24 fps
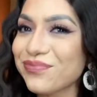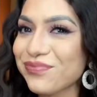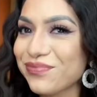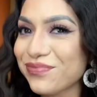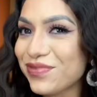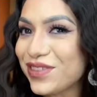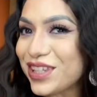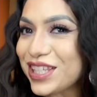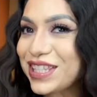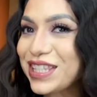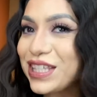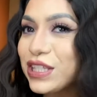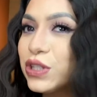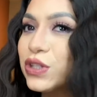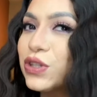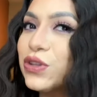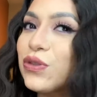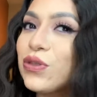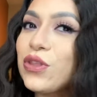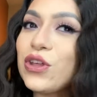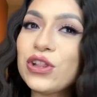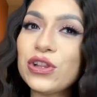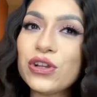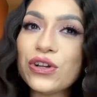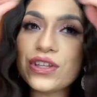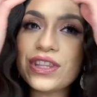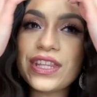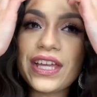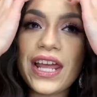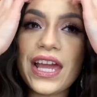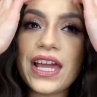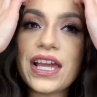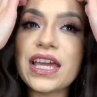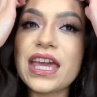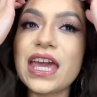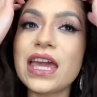this is the look that
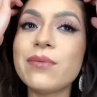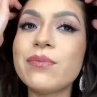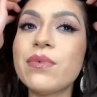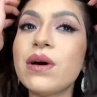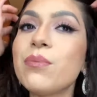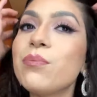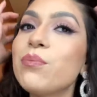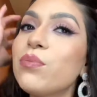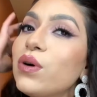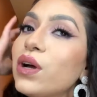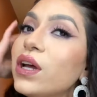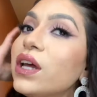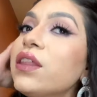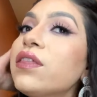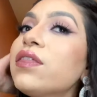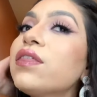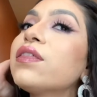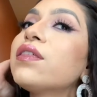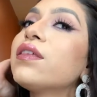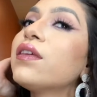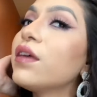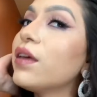I came up with.